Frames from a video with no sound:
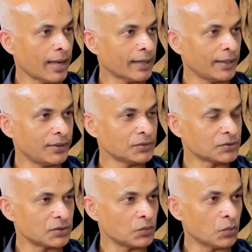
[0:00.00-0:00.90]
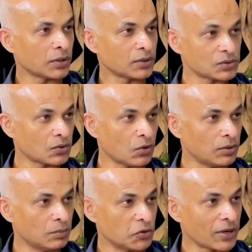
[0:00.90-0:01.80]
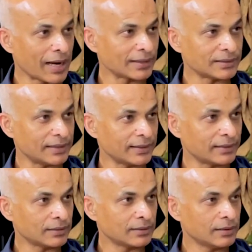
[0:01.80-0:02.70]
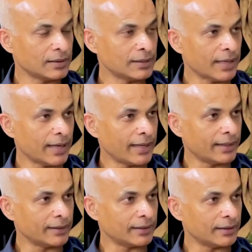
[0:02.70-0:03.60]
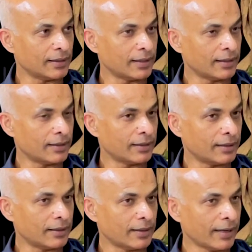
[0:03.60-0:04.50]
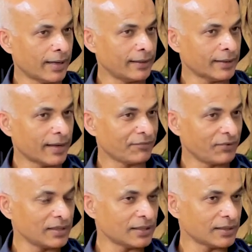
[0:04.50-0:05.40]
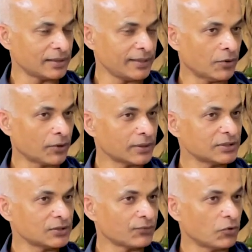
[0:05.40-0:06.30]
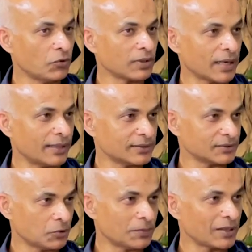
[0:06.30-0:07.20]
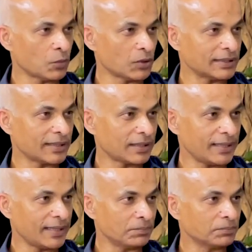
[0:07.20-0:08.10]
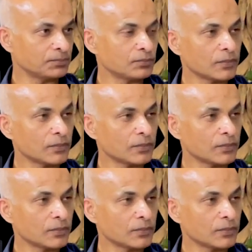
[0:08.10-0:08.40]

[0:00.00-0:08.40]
And I used to do what was called mono acting. And I feel that the origin of all writers, no matter what they claim,